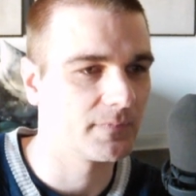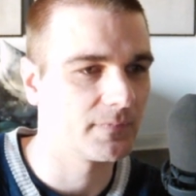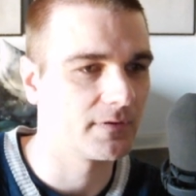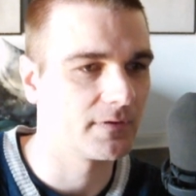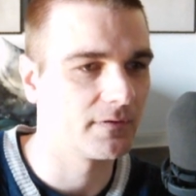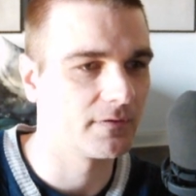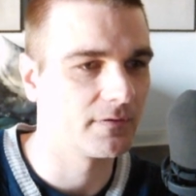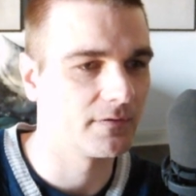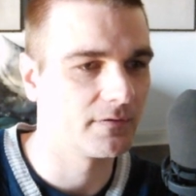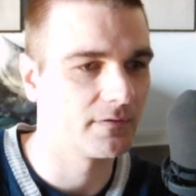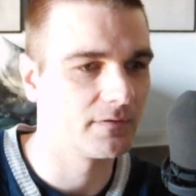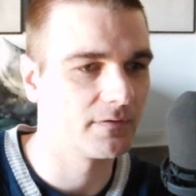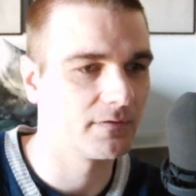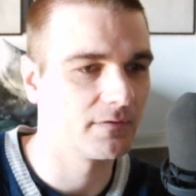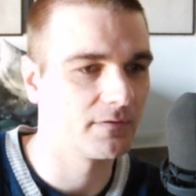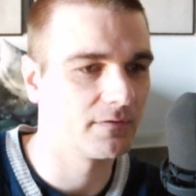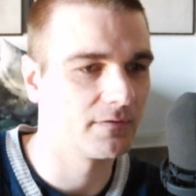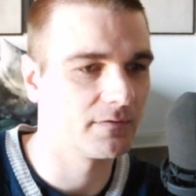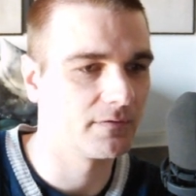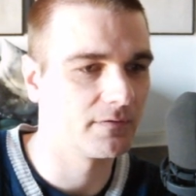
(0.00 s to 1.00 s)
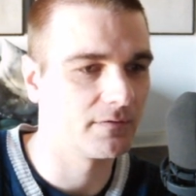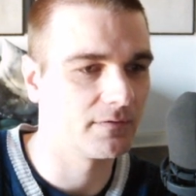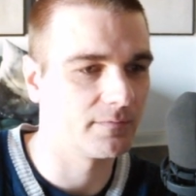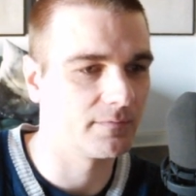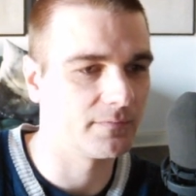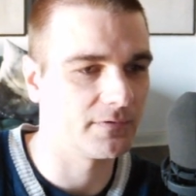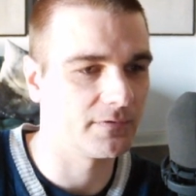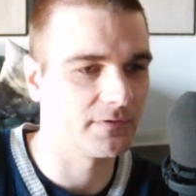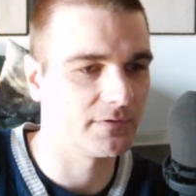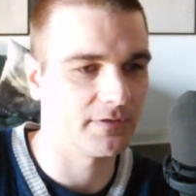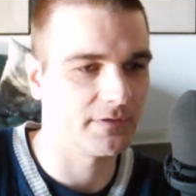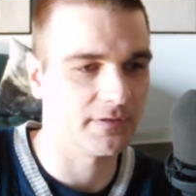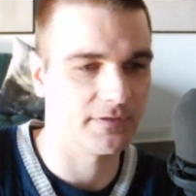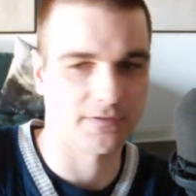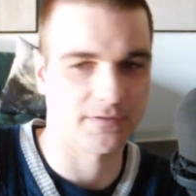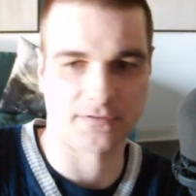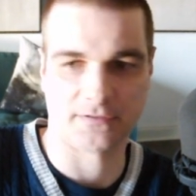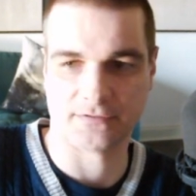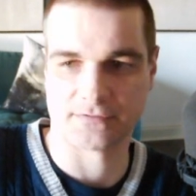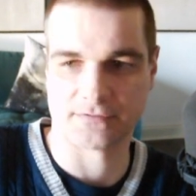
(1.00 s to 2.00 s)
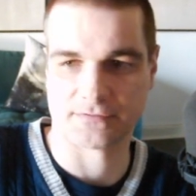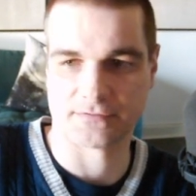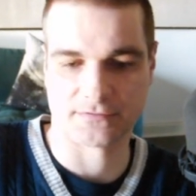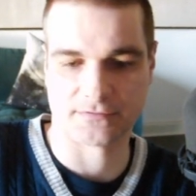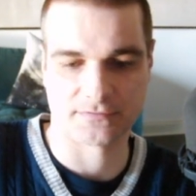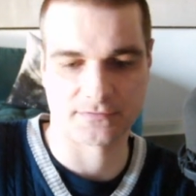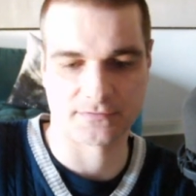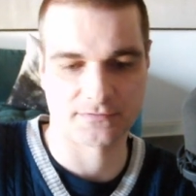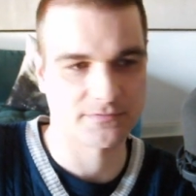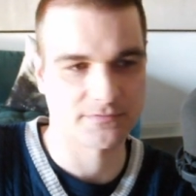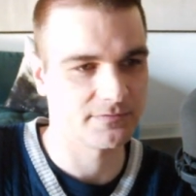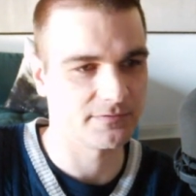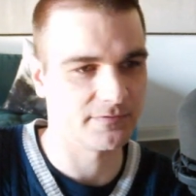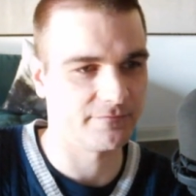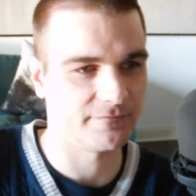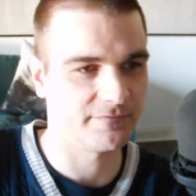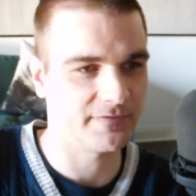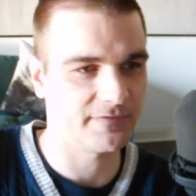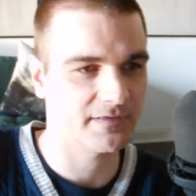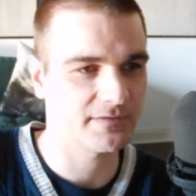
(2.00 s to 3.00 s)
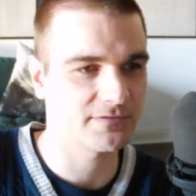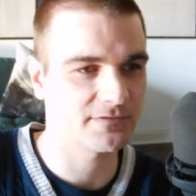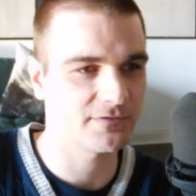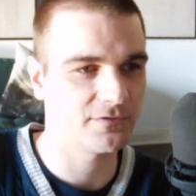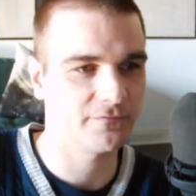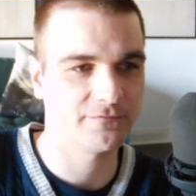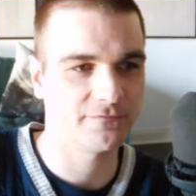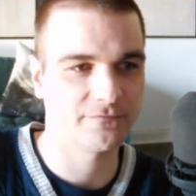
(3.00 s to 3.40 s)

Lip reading: Let me take these effects off.